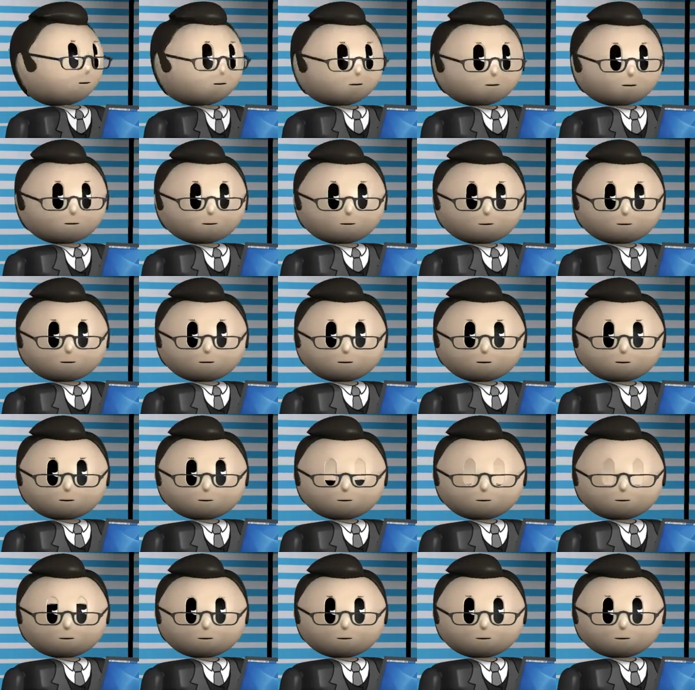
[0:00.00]

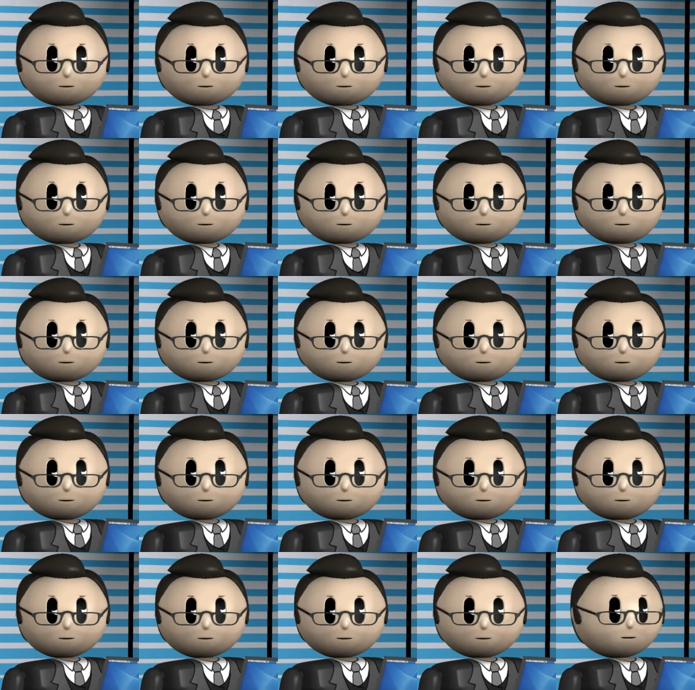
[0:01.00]

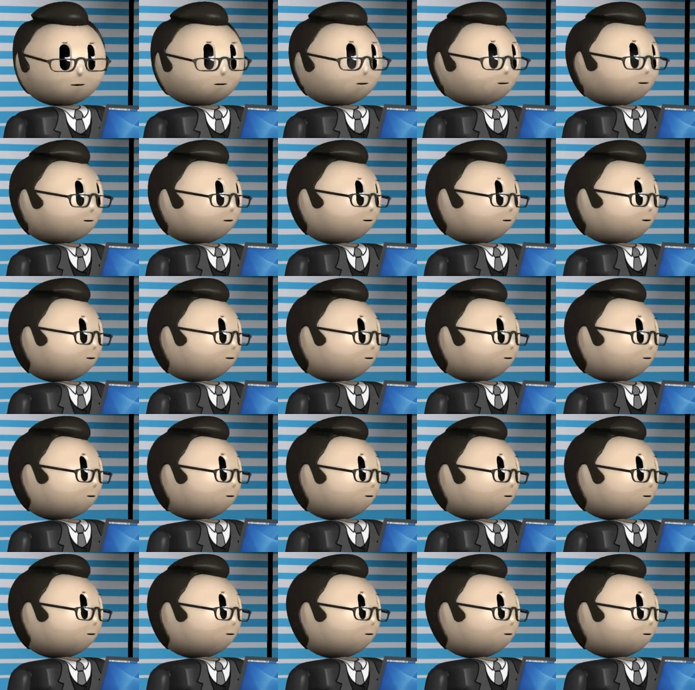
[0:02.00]
(silence)